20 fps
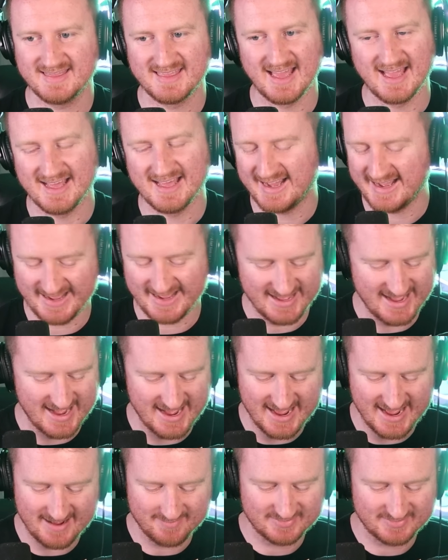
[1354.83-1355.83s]

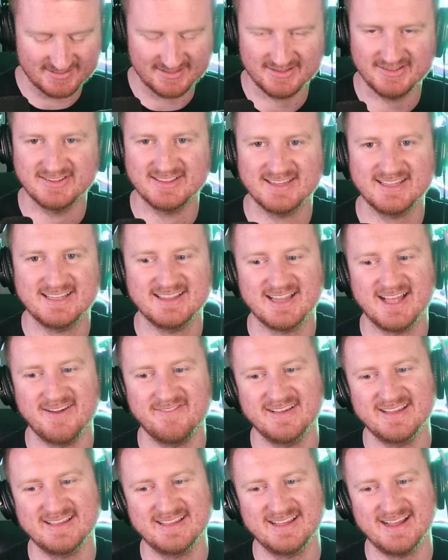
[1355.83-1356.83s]
I absolutely
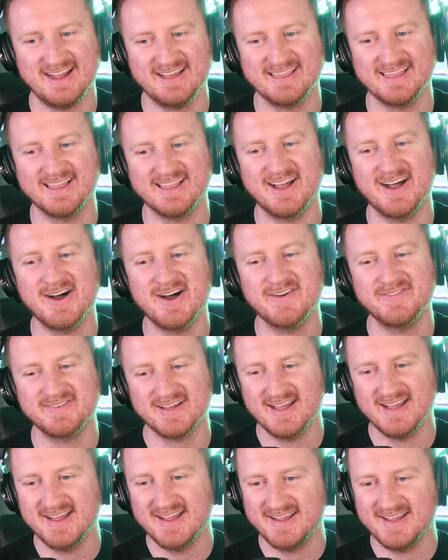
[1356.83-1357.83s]
love it. I
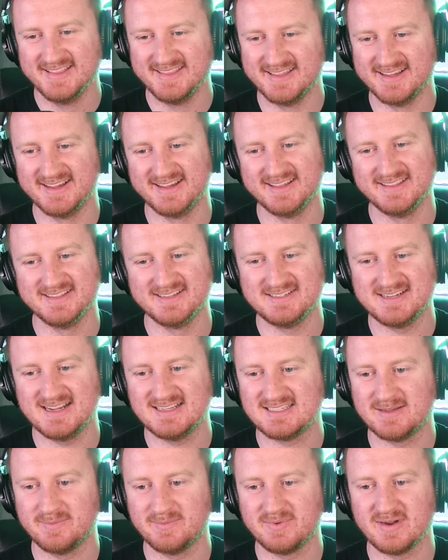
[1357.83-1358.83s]
love the
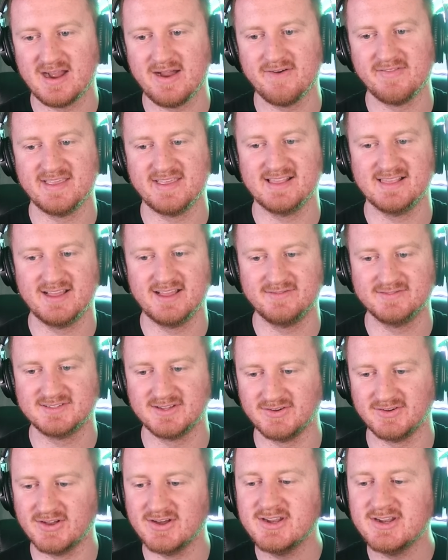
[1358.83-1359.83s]
Jason Brownlee
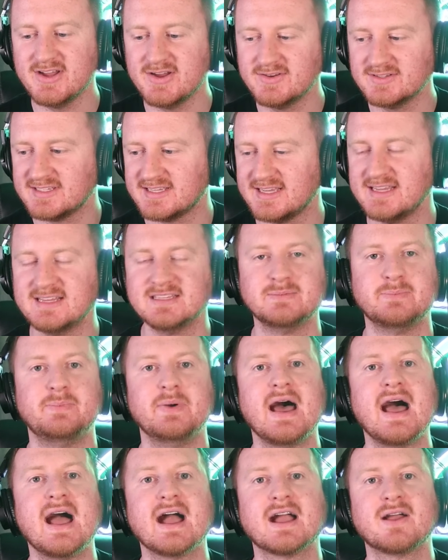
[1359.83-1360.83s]
love. So good news. He
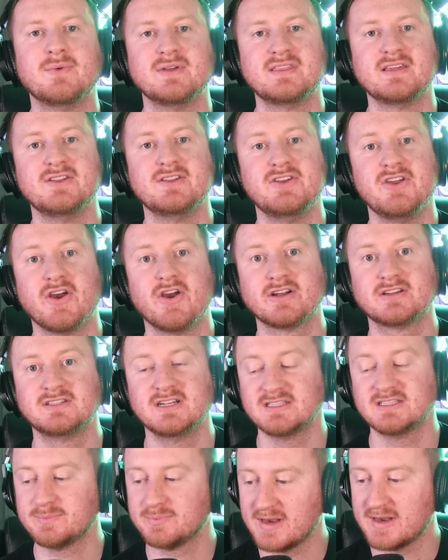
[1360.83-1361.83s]
is back with the New
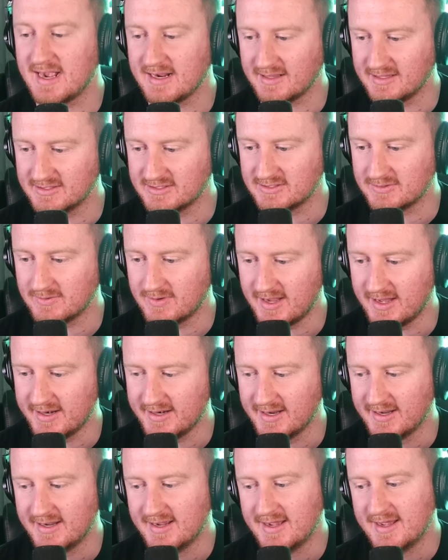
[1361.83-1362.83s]
York Jets practice
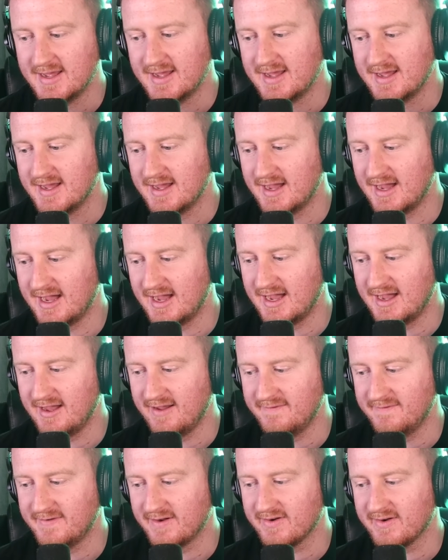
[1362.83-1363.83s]
squad.
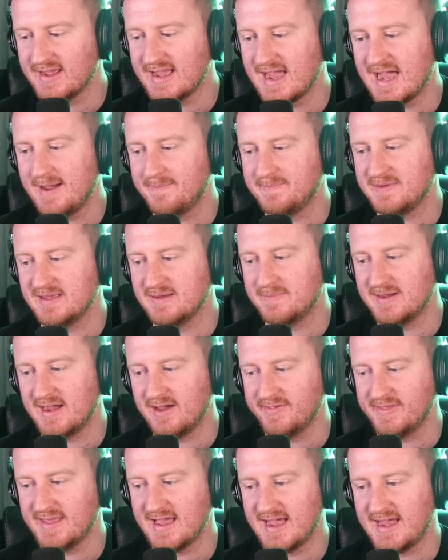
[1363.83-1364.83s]
Very happy
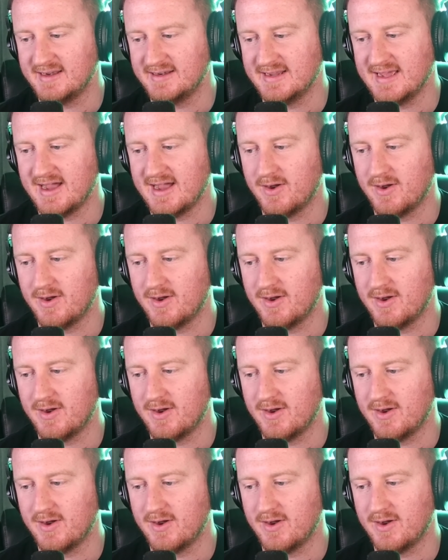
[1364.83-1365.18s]
about that.